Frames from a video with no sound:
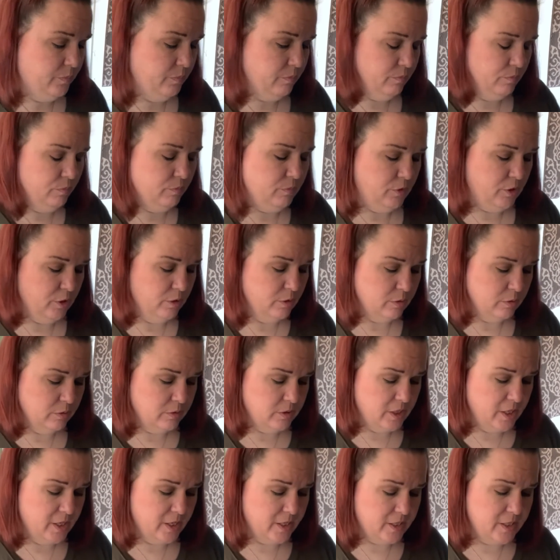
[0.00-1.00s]
You'll
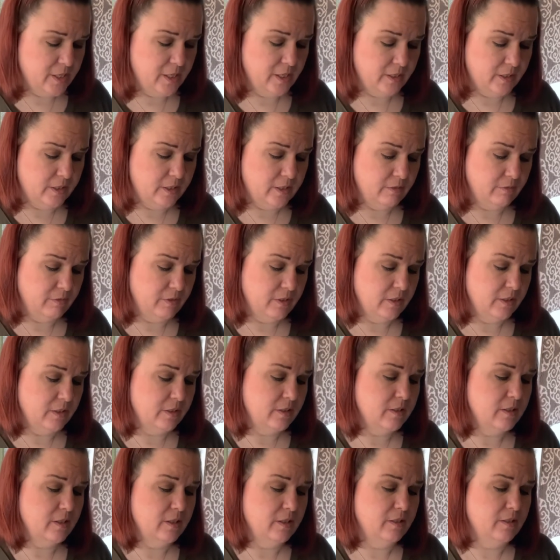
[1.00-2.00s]
take a taste of
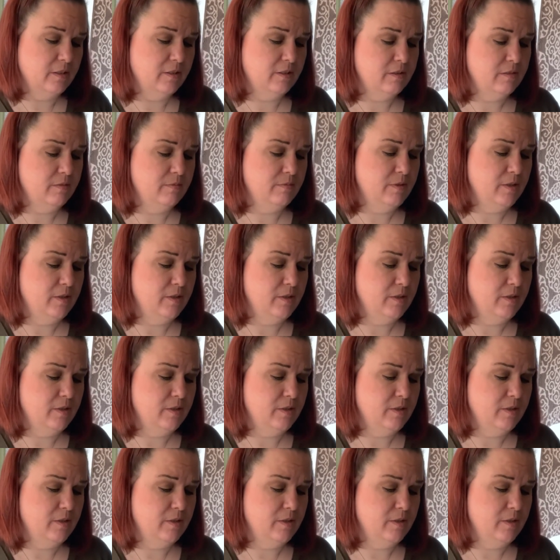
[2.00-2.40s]
this and